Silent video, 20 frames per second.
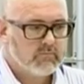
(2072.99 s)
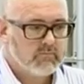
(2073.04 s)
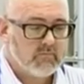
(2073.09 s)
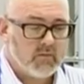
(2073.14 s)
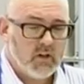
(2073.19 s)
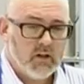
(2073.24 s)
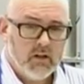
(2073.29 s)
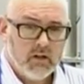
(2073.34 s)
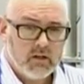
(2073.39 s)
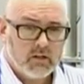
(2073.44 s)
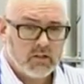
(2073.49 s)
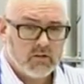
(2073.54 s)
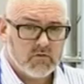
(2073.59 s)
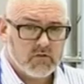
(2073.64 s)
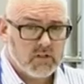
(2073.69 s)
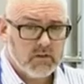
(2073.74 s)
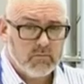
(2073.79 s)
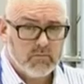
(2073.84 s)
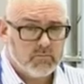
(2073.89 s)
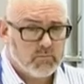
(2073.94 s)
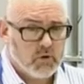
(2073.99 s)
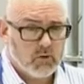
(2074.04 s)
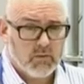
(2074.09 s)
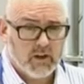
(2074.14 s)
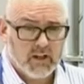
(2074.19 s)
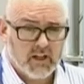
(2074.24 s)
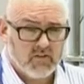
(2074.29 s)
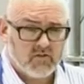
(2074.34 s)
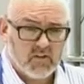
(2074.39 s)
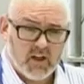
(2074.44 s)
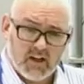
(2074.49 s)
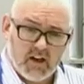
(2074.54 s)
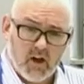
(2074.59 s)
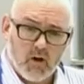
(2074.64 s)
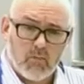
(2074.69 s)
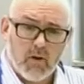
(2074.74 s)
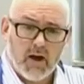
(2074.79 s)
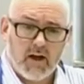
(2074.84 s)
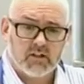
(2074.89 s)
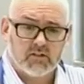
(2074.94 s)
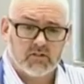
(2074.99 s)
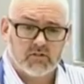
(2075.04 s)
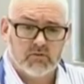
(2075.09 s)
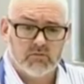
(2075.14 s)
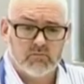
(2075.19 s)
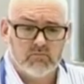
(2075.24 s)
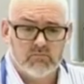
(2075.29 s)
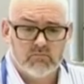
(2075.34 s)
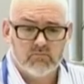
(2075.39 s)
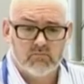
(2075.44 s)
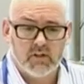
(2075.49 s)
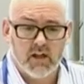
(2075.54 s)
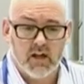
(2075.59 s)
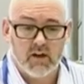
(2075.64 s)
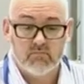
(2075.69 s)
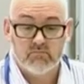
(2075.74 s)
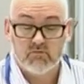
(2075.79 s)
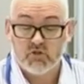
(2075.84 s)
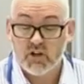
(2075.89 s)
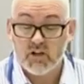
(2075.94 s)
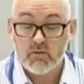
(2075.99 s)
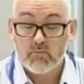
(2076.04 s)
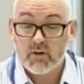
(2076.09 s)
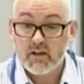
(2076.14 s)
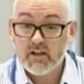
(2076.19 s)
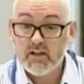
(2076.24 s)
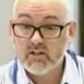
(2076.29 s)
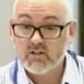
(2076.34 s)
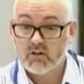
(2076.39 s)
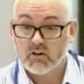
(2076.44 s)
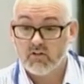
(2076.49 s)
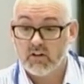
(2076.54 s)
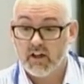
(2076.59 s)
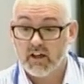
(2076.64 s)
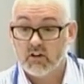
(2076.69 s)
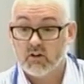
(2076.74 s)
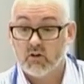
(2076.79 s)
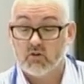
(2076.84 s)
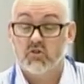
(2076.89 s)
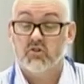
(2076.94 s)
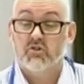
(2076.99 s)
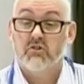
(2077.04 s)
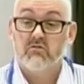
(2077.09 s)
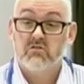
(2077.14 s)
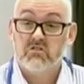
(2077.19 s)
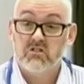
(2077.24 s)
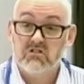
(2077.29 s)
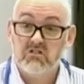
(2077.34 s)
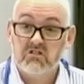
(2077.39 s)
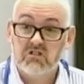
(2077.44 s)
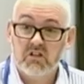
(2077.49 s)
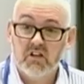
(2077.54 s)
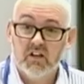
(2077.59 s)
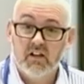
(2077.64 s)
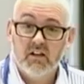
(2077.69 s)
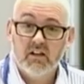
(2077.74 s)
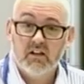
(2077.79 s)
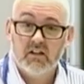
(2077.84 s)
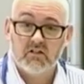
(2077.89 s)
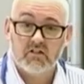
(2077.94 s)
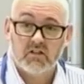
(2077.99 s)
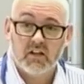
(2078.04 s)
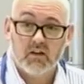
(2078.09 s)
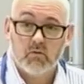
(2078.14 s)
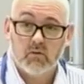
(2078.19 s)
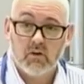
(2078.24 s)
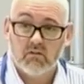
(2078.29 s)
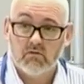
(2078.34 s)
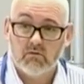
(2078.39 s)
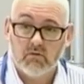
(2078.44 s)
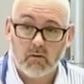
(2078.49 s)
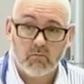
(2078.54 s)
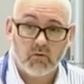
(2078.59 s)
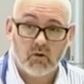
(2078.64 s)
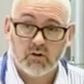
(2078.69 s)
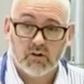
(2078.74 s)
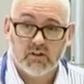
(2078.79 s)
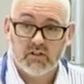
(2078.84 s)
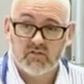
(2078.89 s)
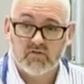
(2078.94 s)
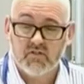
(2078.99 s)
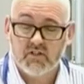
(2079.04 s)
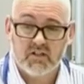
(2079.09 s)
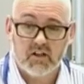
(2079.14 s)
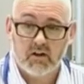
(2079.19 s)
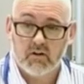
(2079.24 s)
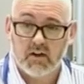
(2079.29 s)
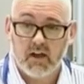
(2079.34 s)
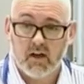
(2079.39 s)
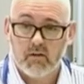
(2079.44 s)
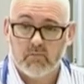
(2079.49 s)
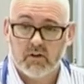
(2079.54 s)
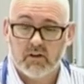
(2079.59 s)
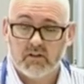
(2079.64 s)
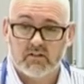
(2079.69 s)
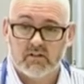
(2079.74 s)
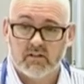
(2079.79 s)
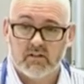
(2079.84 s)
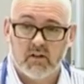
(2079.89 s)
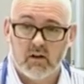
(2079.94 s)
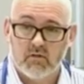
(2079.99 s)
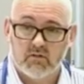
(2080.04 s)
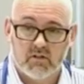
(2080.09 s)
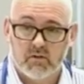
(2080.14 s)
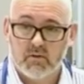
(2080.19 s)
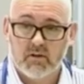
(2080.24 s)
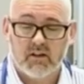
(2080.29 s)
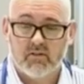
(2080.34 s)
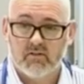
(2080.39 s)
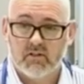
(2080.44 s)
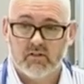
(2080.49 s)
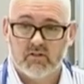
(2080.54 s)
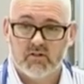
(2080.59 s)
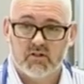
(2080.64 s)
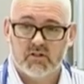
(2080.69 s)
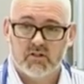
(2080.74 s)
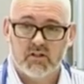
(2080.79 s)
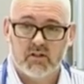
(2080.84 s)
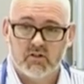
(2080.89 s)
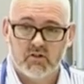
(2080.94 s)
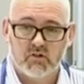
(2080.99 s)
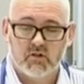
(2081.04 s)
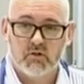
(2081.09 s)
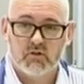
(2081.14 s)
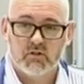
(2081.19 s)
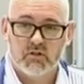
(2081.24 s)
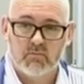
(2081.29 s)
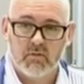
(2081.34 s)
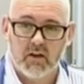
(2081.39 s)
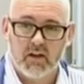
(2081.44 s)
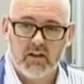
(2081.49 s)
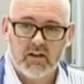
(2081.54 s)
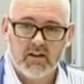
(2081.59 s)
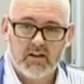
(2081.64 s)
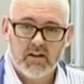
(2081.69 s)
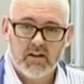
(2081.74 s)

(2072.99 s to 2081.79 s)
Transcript: Because obviously, public, if they go back to their GPs or their consultants and say, well, I'm not going to physio again because they don't do anything, they just sit and talk to me.